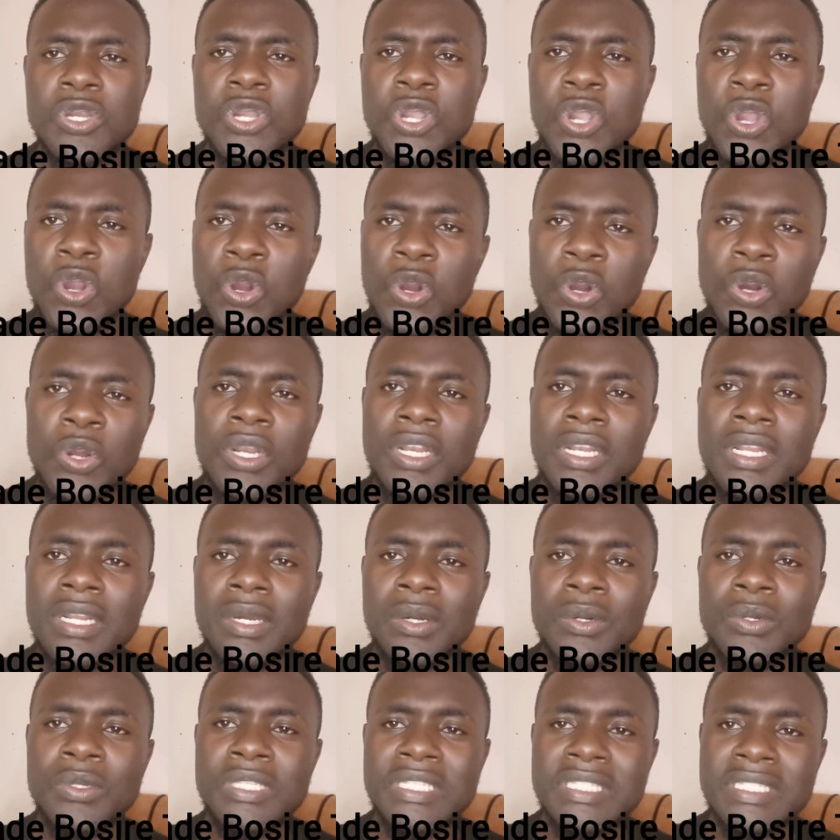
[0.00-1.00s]
God
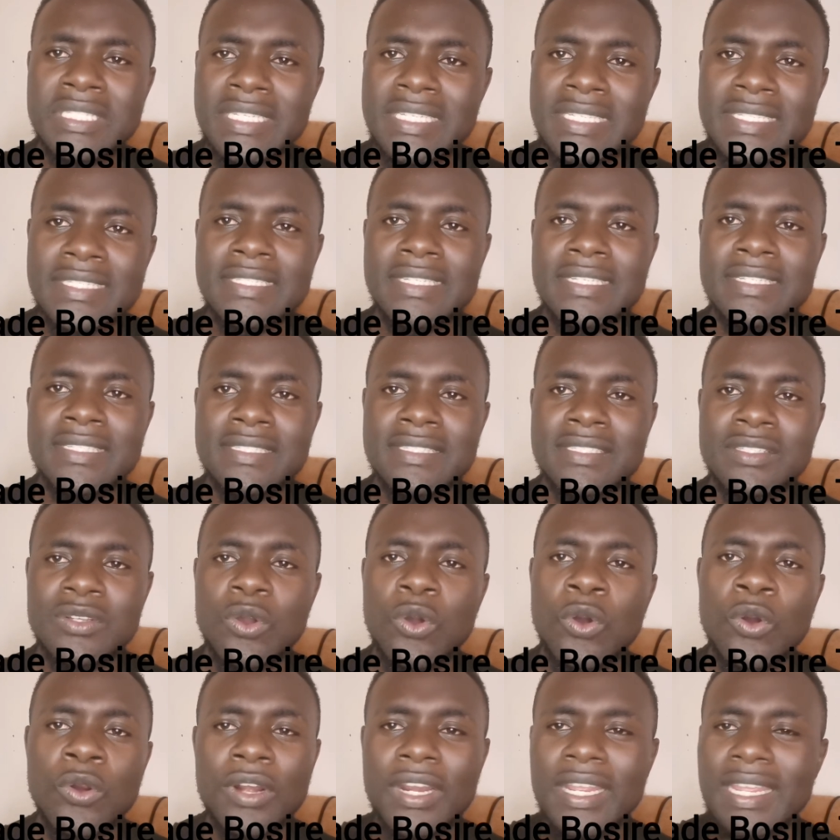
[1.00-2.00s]
or Jesus
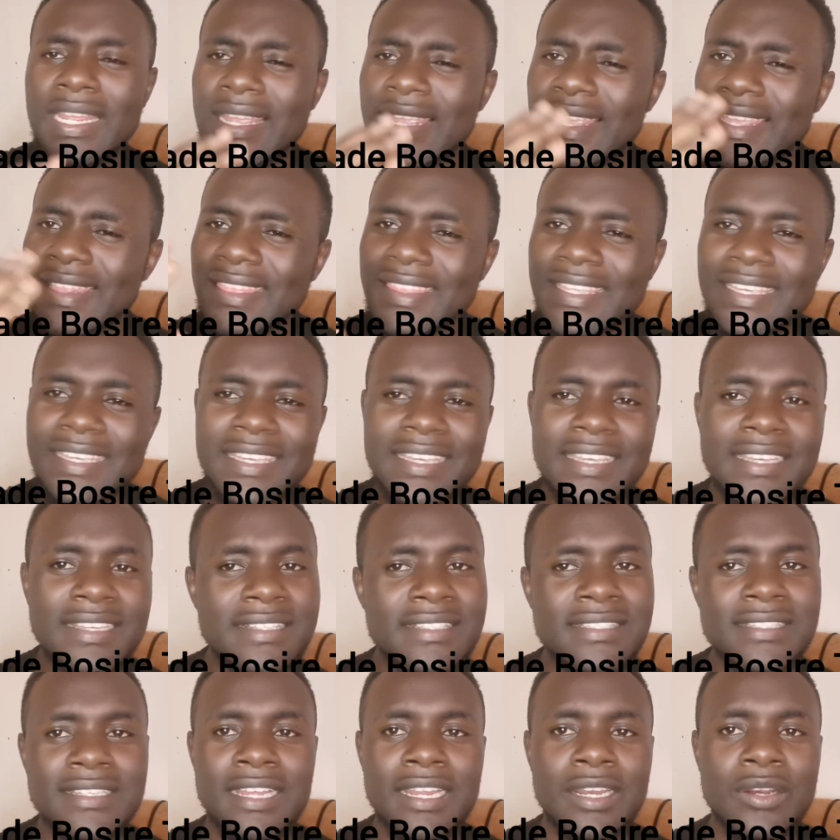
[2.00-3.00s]
or anything
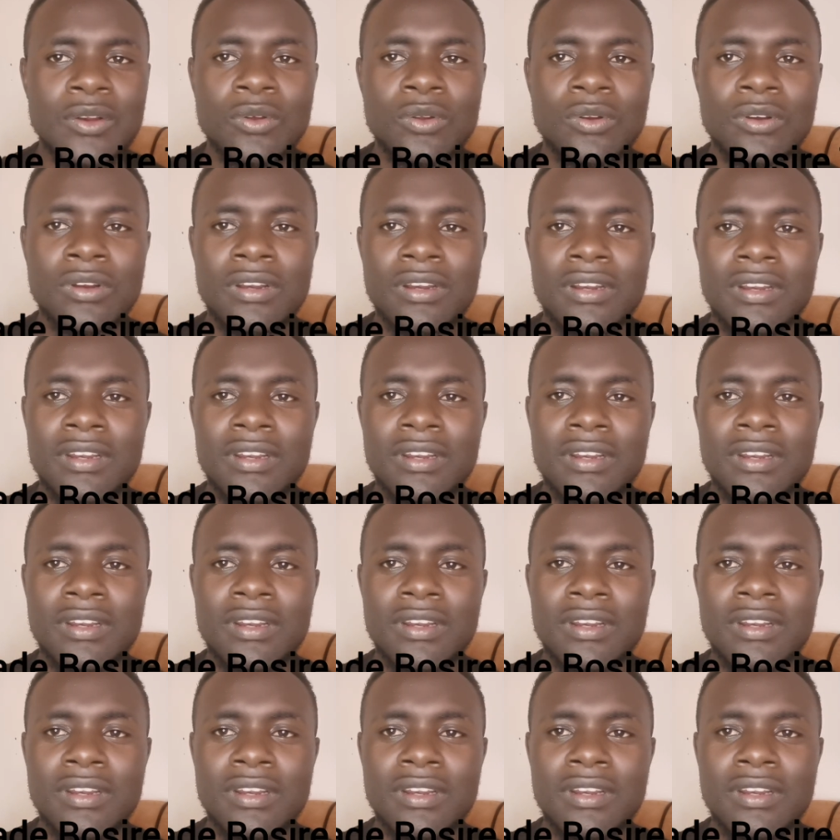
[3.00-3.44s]
external